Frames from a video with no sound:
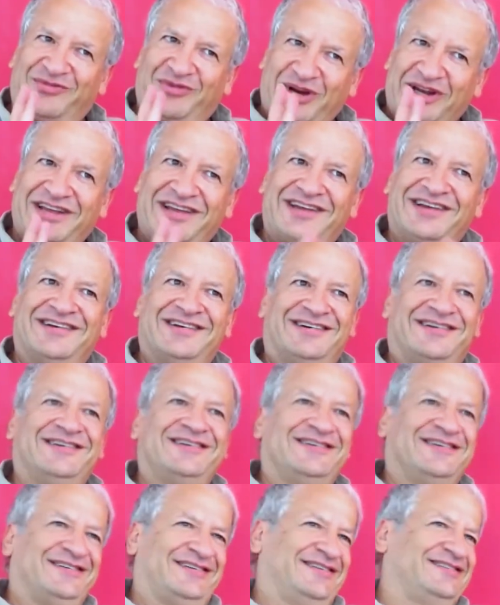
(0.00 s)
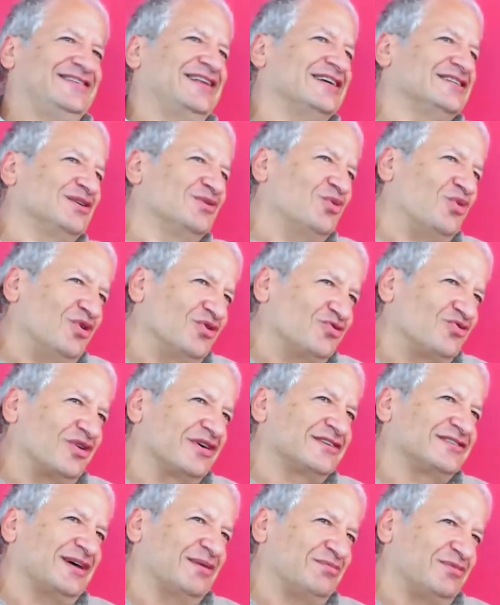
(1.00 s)
really doesn't want to
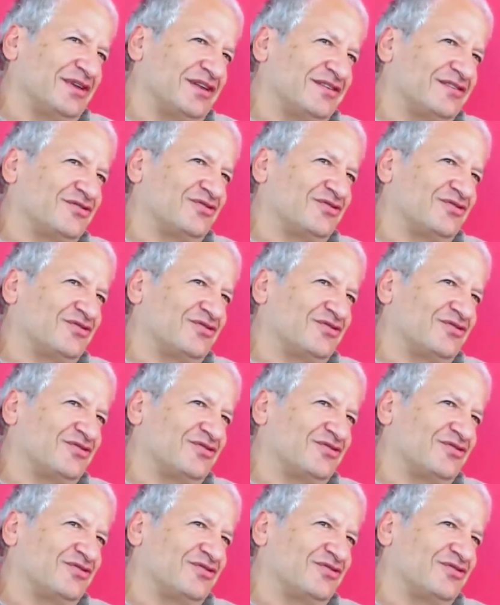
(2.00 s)
accept it.